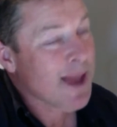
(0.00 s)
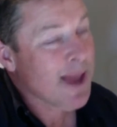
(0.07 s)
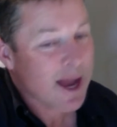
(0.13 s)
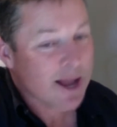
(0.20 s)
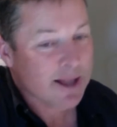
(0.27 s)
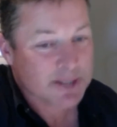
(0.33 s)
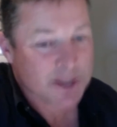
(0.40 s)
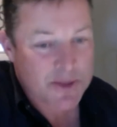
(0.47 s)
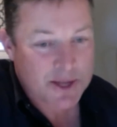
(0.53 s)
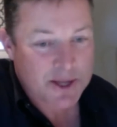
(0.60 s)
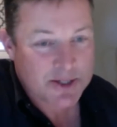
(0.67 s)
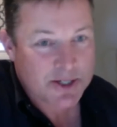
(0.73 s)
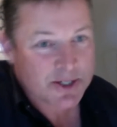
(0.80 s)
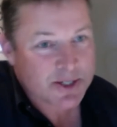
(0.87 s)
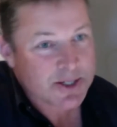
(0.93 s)
And so then
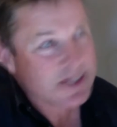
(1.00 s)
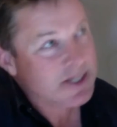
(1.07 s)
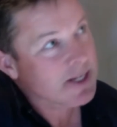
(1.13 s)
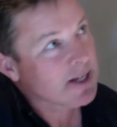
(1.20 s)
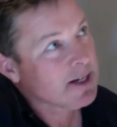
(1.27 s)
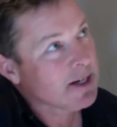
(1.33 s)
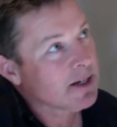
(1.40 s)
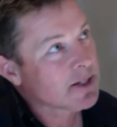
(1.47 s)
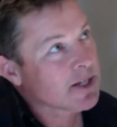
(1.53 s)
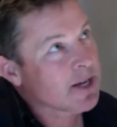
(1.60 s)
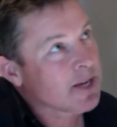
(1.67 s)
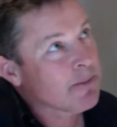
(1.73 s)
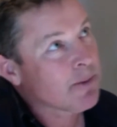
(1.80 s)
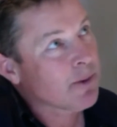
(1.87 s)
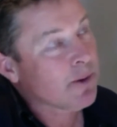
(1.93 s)
just to dig a little
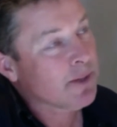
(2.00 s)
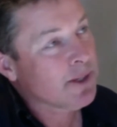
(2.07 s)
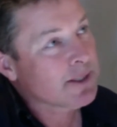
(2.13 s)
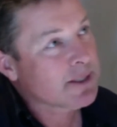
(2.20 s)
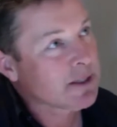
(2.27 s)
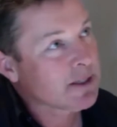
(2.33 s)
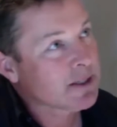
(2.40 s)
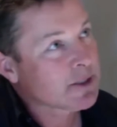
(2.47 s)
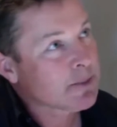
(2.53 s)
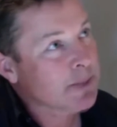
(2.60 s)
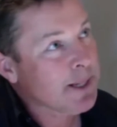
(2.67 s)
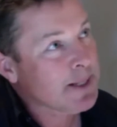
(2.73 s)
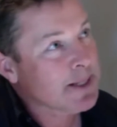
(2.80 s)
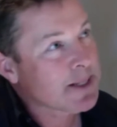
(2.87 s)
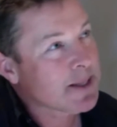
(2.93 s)
deeper on this and to
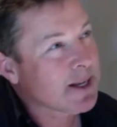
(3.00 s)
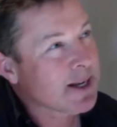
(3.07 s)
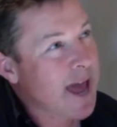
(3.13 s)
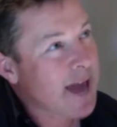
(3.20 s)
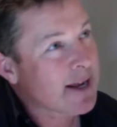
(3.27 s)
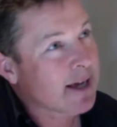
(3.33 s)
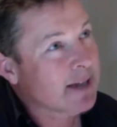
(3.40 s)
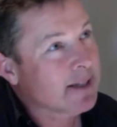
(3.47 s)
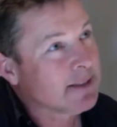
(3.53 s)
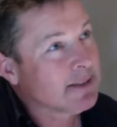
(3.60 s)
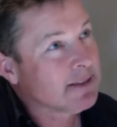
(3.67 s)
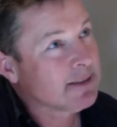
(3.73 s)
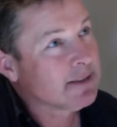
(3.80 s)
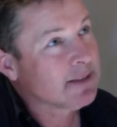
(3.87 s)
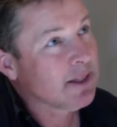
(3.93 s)
speak to the ladder
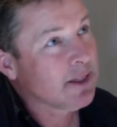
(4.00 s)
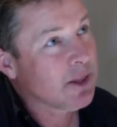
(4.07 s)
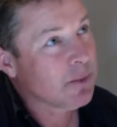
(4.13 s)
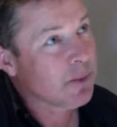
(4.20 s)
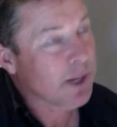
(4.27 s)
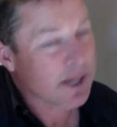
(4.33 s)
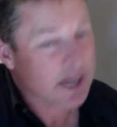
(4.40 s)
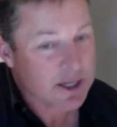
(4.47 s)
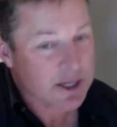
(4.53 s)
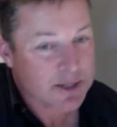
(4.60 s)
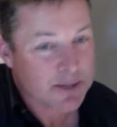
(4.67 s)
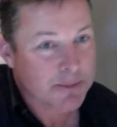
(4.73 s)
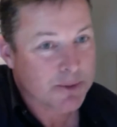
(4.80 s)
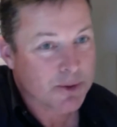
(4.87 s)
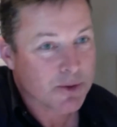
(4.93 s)
that we need to
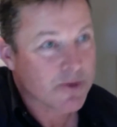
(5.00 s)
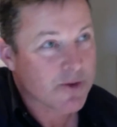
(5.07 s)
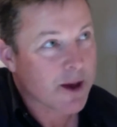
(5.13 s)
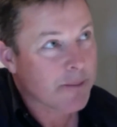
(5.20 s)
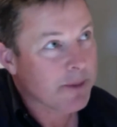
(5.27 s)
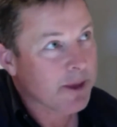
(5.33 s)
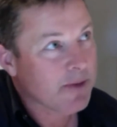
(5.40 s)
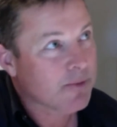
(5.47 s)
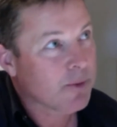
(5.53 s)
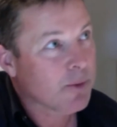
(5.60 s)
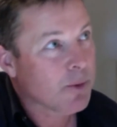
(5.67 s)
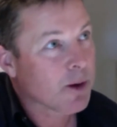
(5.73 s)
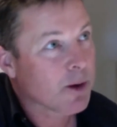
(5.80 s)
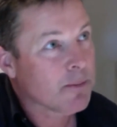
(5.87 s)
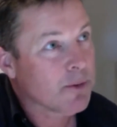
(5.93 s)
move up if we
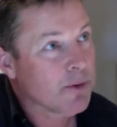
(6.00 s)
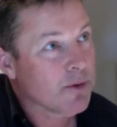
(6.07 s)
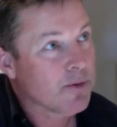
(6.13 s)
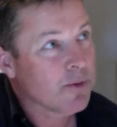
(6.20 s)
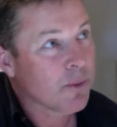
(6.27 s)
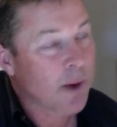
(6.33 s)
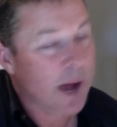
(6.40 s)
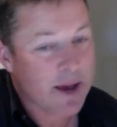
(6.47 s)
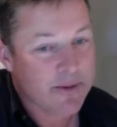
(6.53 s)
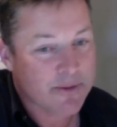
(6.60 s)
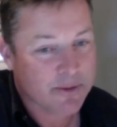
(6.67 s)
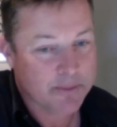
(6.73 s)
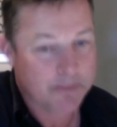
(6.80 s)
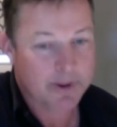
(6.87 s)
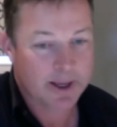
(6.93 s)
want to move away
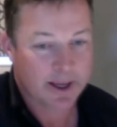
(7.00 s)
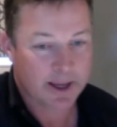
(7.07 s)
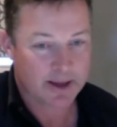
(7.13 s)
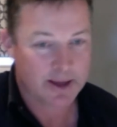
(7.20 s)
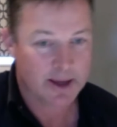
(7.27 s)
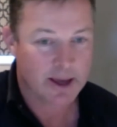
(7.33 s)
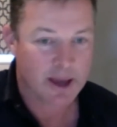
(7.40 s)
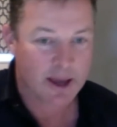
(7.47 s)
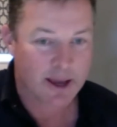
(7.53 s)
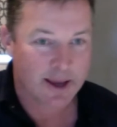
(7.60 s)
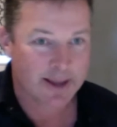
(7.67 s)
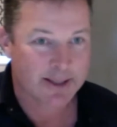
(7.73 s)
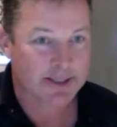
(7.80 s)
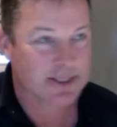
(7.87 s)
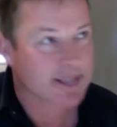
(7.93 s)
from being
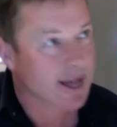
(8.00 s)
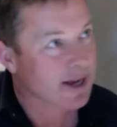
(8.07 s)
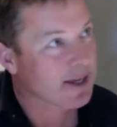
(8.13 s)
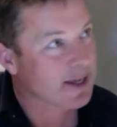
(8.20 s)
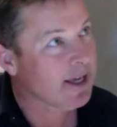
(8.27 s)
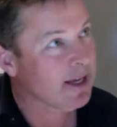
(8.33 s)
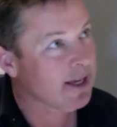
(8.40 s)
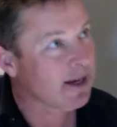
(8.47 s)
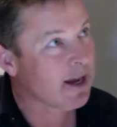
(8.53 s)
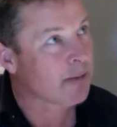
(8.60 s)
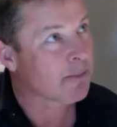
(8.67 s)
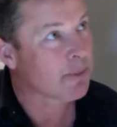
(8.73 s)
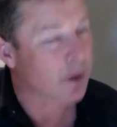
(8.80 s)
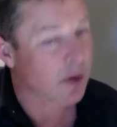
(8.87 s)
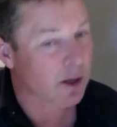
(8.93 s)
stuck in a
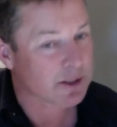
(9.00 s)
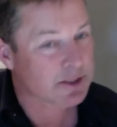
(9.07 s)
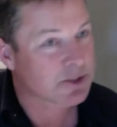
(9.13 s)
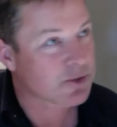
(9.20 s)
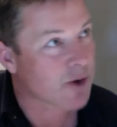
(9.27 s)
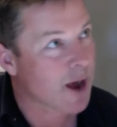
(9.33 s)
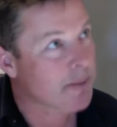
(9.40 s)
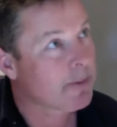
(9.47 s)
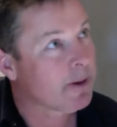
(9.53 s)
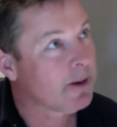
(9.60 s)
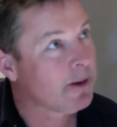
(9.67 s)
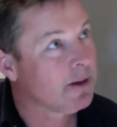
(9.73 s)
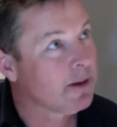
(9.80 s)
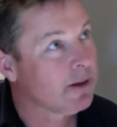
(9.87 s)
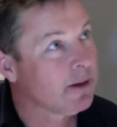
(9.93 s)
price trap
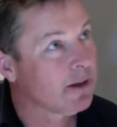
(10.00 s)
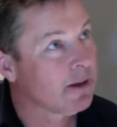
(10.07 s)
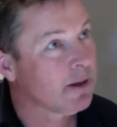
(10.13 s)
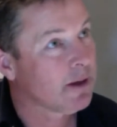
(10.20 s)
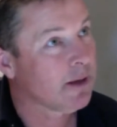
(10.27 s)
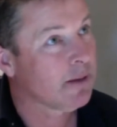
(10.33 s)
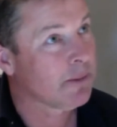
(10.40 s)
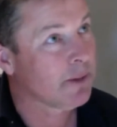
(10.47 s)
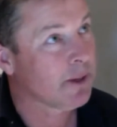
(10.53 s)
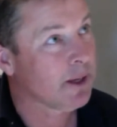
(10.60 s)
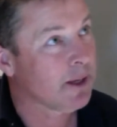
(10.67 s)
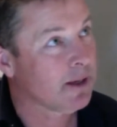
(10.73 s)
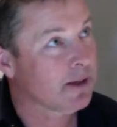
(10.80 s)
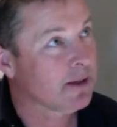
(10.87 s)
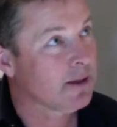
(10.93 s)
and
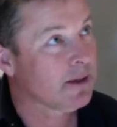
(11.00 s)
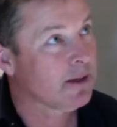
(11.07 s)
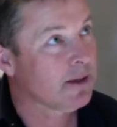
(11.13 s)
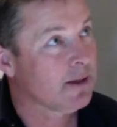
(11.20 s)
being